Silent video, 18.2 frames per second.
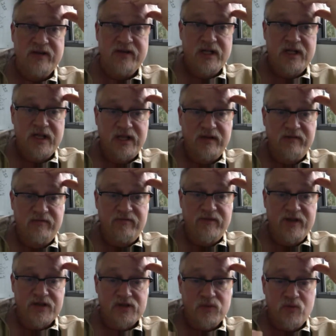
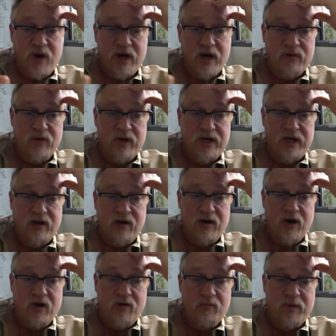leave this one
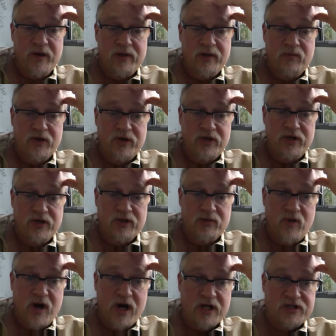window open where you
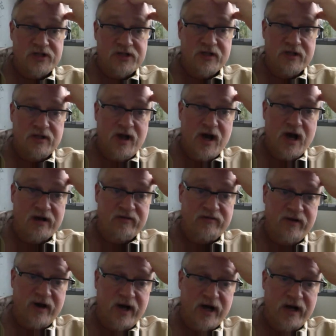can watch the log
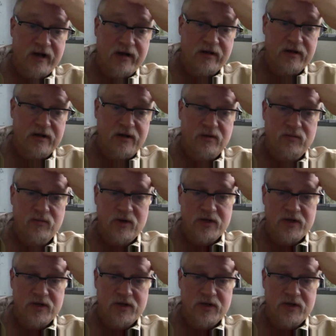file, where